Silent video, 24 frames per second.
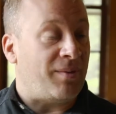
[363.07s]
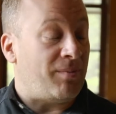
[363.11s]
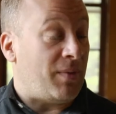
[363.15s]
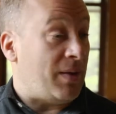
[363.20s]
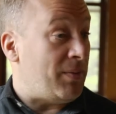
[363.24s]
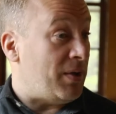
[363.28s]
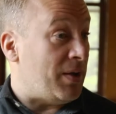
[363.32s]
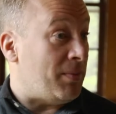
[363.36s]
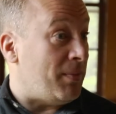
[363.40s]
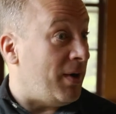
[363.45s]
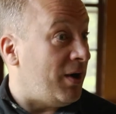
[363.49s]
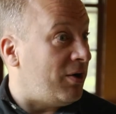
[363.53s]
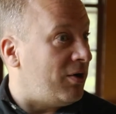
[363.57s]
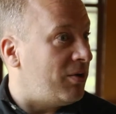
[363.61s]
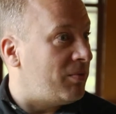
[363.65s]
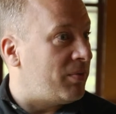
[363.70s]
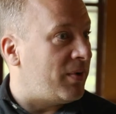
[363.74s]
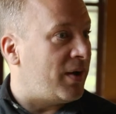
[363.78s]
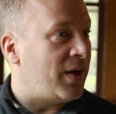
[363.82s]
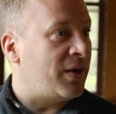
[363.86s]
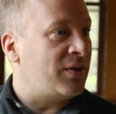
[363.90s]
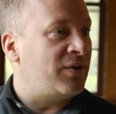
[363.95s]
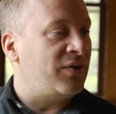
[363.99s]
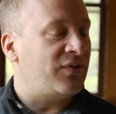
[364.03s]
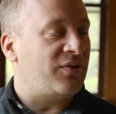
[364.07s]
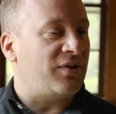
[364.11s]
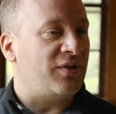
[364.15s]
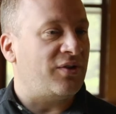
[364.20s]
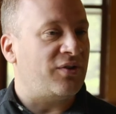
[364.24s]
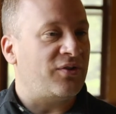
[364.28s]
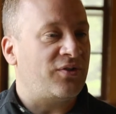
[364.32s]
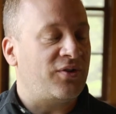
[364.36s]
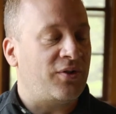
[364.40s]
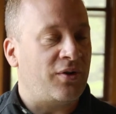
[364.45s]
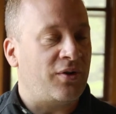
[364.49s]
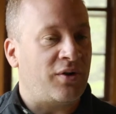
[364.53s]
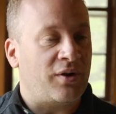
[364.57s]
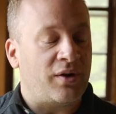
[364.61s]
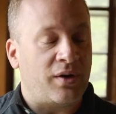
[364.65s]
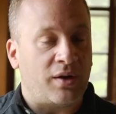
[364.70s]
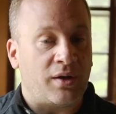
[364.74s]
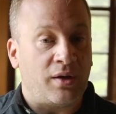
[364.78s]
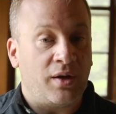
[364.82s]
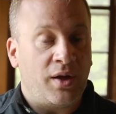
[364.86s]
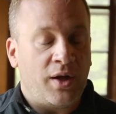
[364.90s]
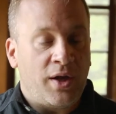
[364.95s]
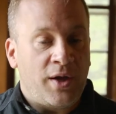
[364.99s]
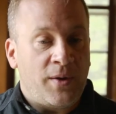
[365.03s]
Uh, maybe a macro practice, and so on.
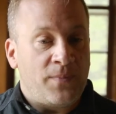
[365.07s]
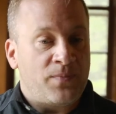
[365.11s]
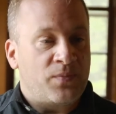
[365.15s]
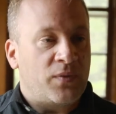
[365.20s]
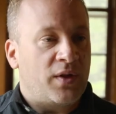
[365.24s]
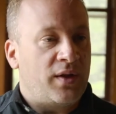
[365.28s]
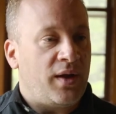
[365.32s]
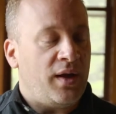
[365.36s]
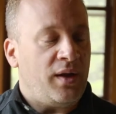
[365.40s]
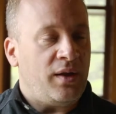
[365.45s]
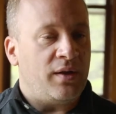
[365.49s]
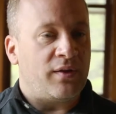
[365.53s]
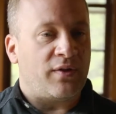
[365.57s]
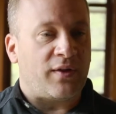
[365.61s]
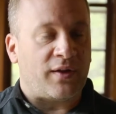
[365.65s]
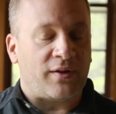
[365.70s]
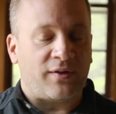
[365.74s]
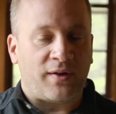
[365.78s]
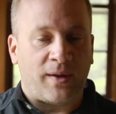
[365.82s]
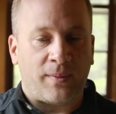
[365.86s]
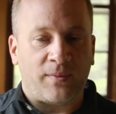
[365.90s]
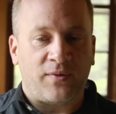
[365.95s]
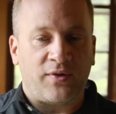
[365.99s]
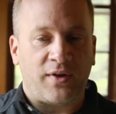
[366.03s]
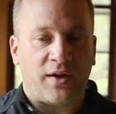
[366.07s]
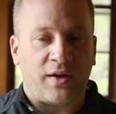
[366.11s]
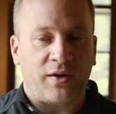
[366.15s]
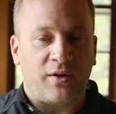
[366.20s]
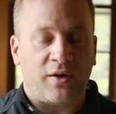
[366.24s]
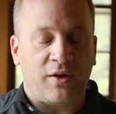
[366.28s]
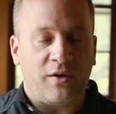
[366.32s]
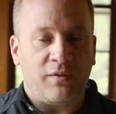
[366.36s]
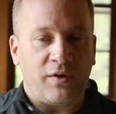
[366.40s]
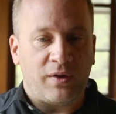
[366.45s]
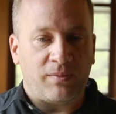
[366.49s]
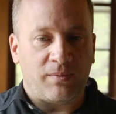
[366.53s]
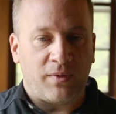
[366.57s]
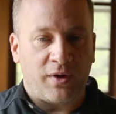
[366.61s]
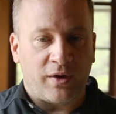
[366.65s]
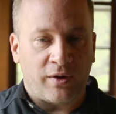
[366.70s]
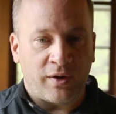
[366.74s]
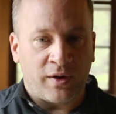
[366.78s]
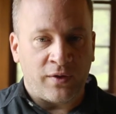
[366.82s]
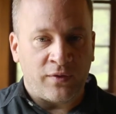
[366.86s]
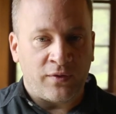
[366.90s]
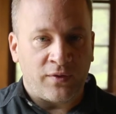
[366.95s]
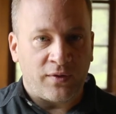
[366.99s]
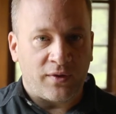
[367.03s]
And Ken at that time said, you know what,
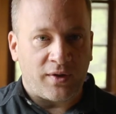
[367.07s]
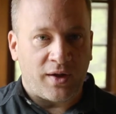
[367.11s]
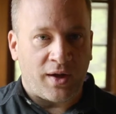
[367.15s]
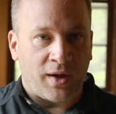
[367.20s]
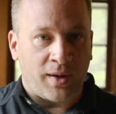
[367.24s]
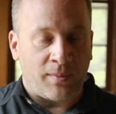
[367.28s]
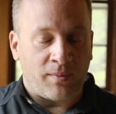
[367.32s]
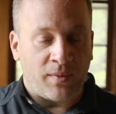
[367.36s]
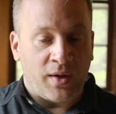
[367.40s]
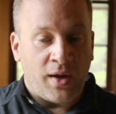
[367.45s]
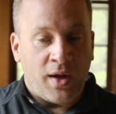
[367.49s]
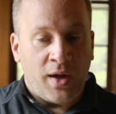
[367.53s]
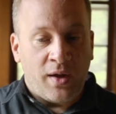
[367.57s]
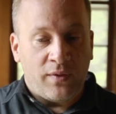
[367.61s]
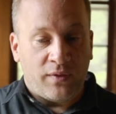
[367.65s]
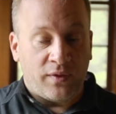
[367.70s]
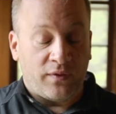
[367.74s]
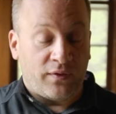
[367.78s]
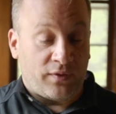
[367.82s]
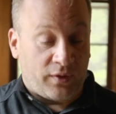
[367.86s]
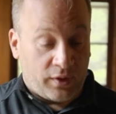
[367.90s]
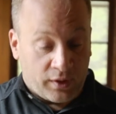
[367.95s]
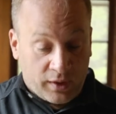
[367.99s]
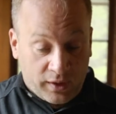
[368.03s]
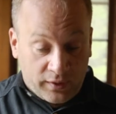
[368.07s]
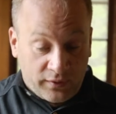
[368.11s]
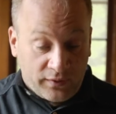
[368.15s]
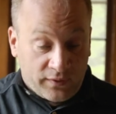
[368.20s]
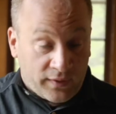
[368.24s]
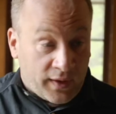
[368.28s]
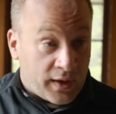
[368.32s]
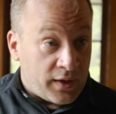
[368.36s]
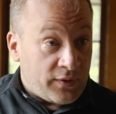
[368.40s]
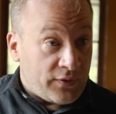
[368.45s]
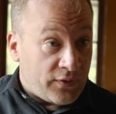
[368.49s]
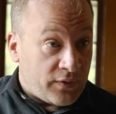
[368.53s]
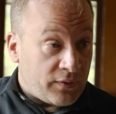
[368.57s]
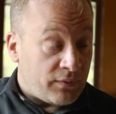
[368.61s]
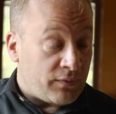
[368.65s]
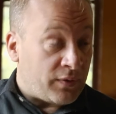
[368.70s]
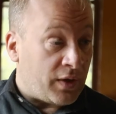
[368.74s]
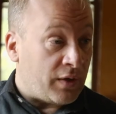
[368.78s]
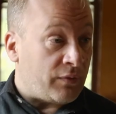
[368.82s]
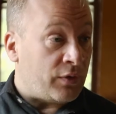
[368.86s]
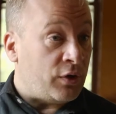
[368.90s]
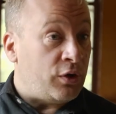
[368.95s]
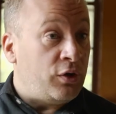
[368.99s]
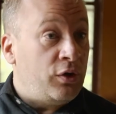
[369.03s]
Marius, um, this is the United States.
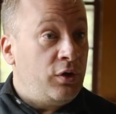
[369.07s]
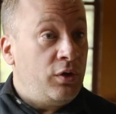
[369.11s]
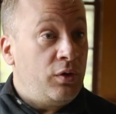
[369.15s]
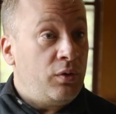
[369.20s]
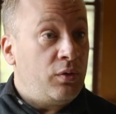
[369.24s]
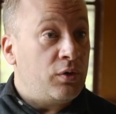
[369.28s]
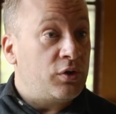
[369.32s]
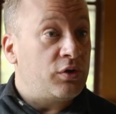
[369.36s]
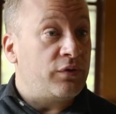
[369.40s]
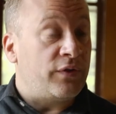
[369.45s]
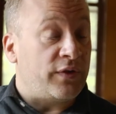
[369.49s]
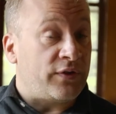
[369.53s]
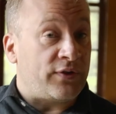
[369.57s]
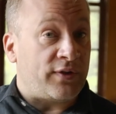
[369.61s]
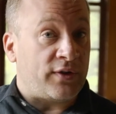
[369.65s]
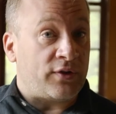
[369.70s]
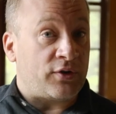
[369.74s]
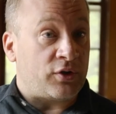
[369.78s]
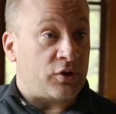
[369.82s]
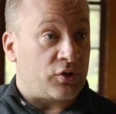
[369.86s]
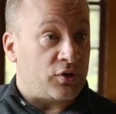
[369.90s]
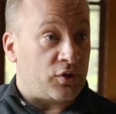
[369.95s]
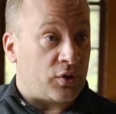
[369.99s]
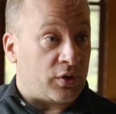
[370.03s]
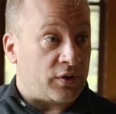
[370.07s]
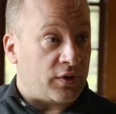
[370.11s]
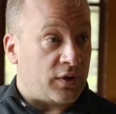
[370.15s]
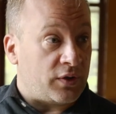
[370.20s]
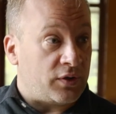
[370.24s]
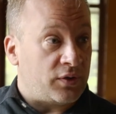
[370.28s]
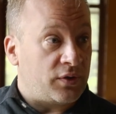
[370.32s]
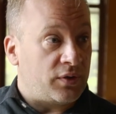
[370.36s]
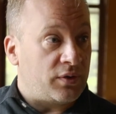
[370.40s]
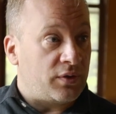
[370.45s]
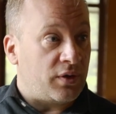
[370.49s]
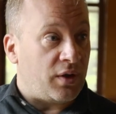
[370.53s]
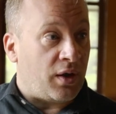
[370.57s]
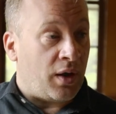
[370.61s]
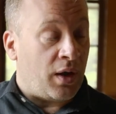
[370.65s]
We have a huge physician shortage.